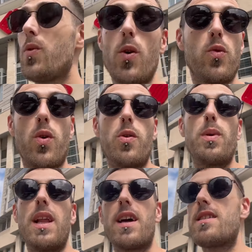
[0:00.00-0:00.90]
knows what it'll be
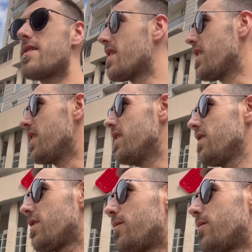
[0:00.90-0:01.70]
like in 10 years,